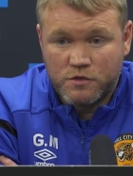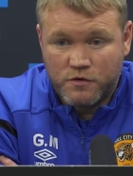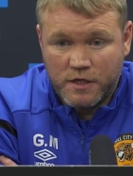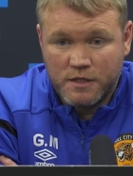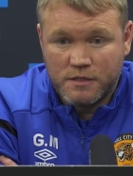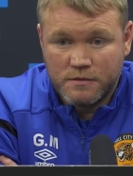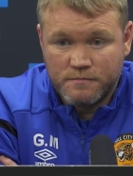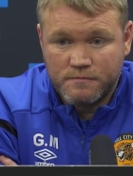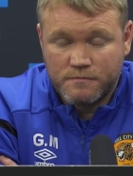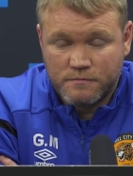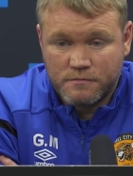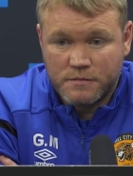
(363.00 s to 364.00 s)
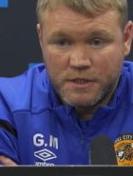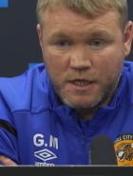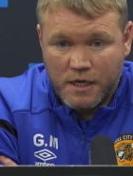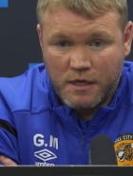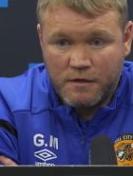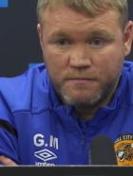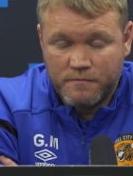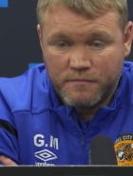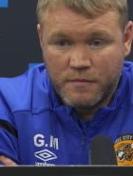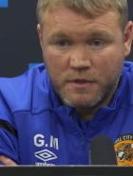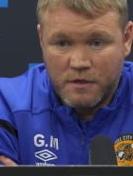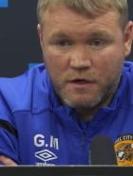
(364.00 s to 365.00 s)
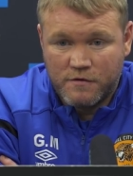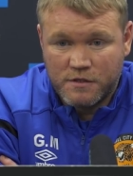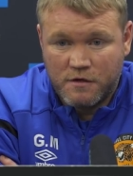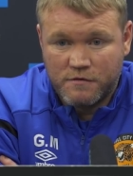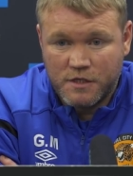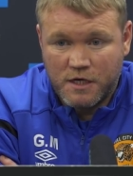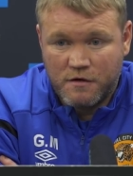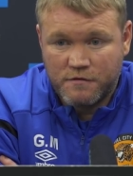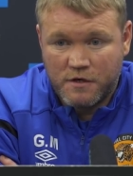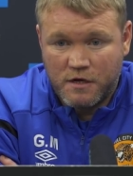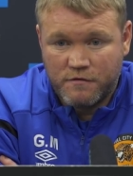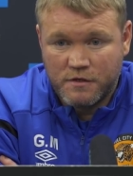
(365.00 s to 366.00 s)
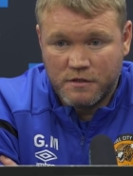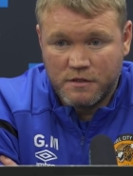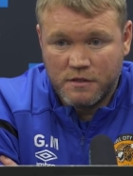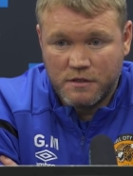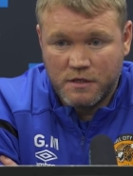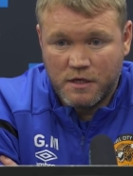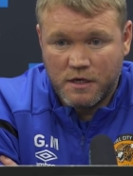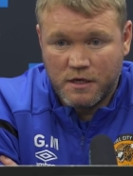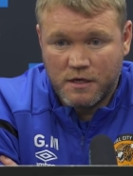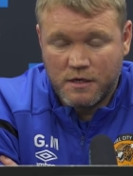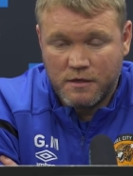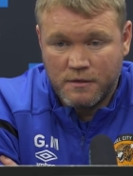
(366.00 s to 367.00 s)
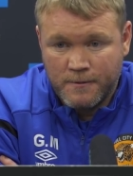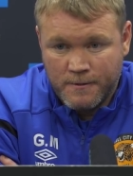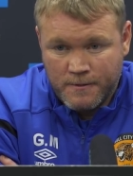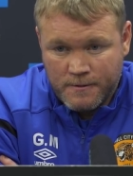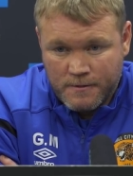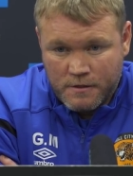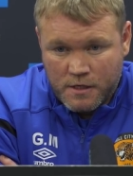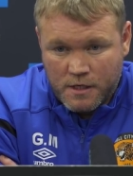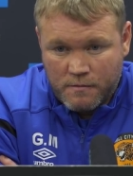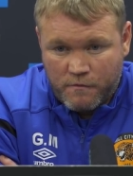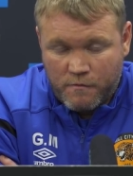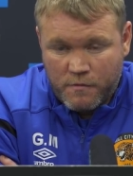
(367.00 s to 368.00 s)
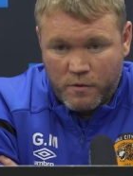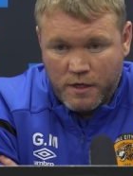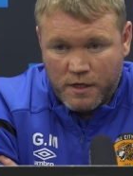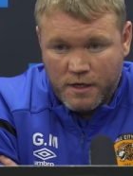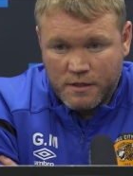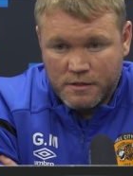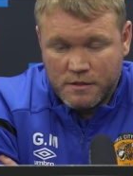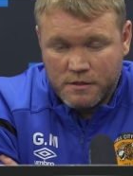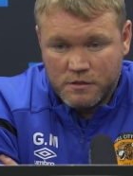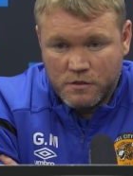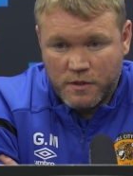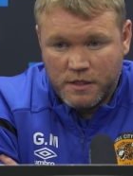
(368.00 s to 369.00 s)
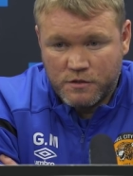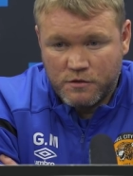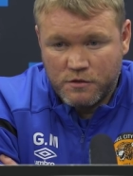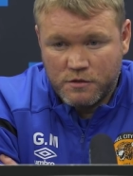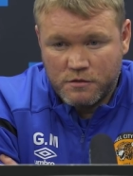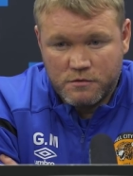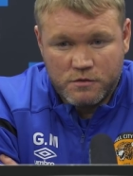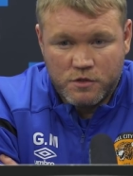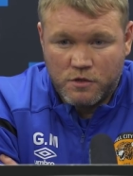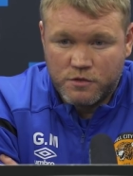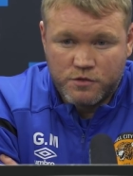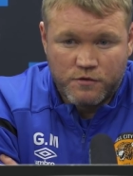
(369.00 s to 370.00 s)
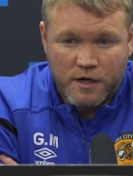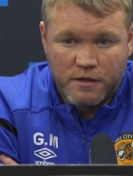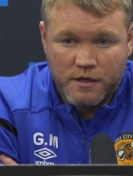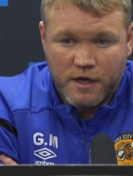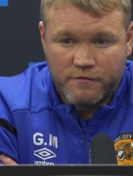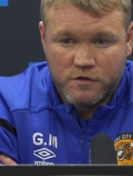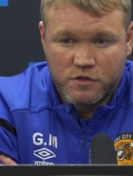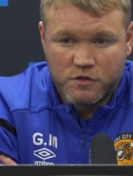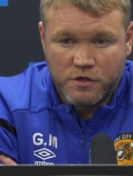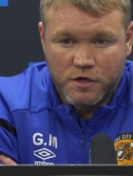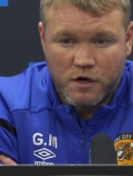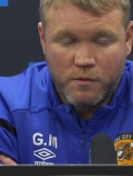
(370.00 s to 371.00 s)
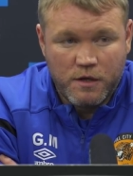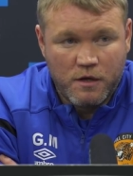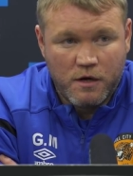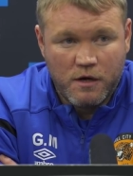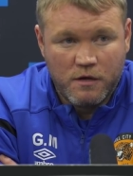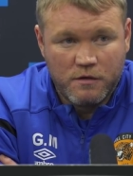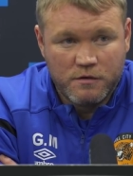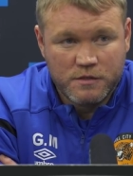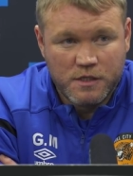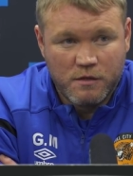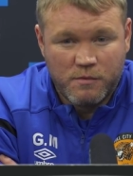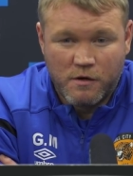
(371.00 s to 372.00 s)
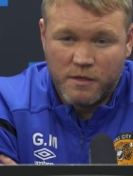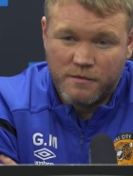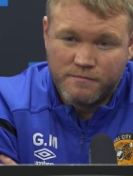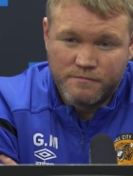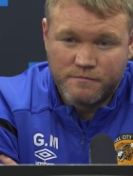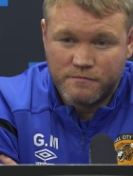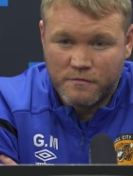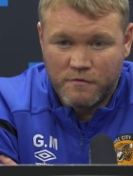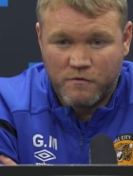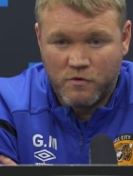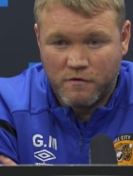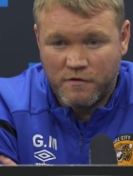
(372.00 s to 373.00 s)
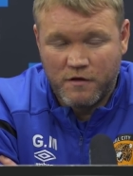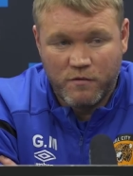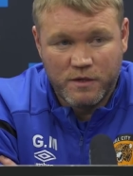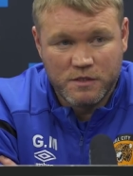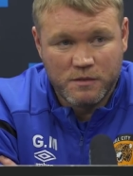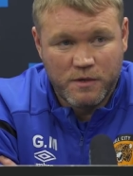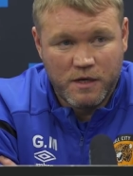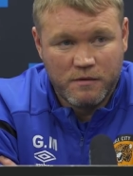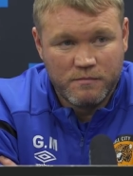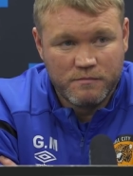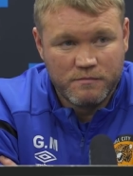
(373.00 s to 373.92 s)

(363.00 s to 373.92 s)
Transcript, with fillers: trained today, obviously after having the kick from the weekend, so he's good. John Terrell and Kevin Stewart are where they are. They're still probably 4 or 5 weeks away.